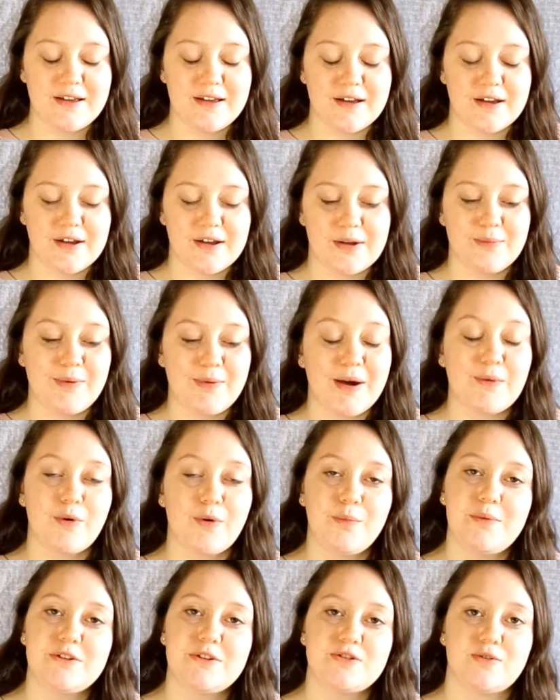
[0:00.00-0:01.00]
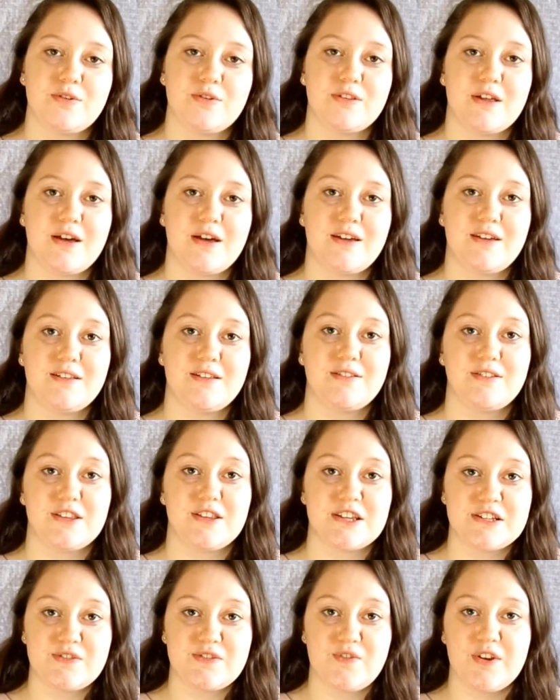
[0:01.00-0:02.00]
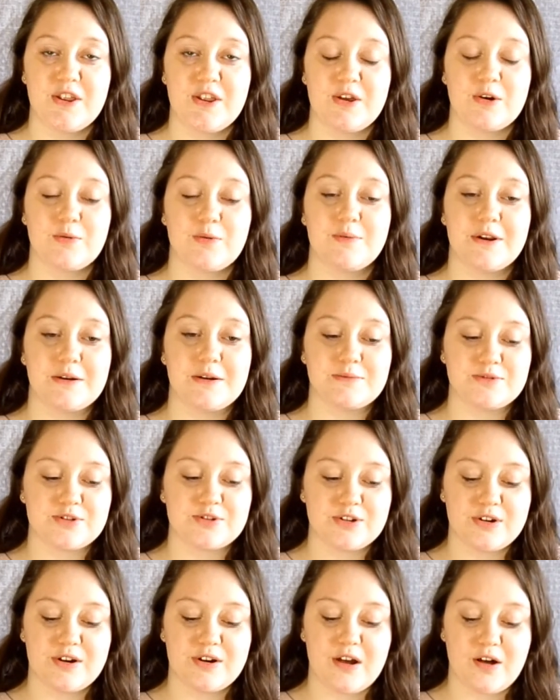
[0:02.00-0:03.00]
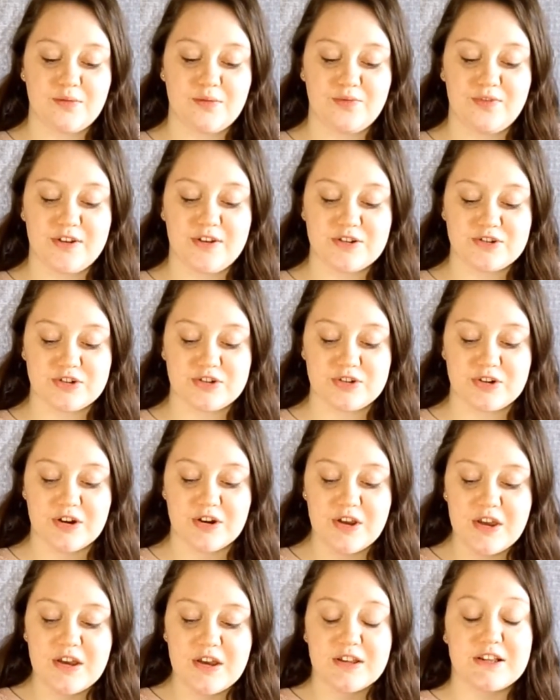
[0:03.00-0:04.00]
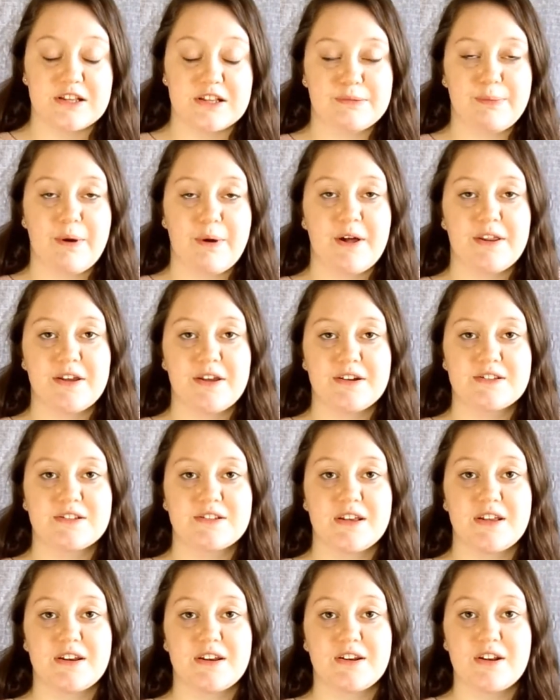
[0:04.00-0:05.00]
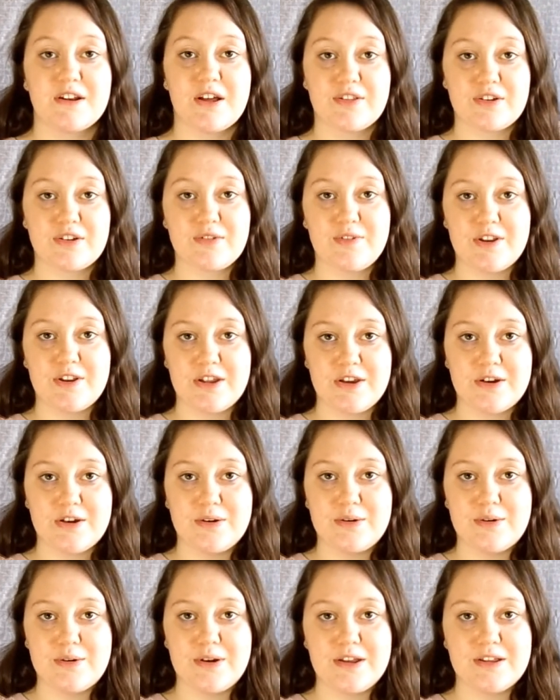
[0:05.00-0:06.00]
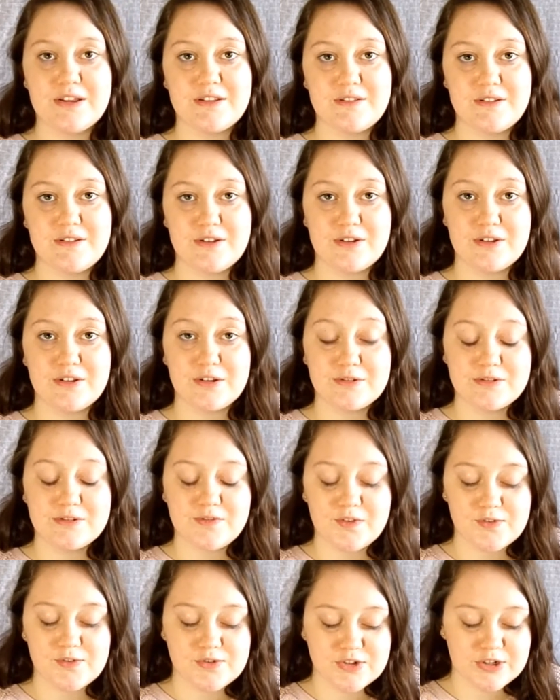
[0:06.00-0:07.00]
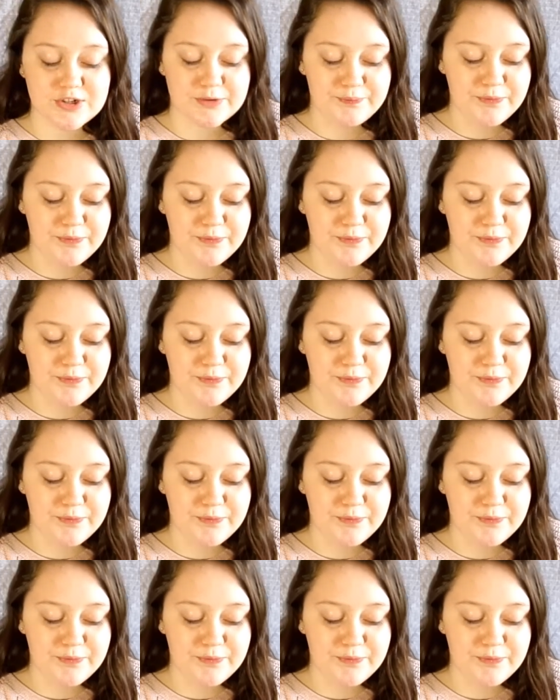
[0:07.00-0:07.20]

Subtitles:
I won't be showing that in this video, but I'm sure I'll feature these products in another video in the close future.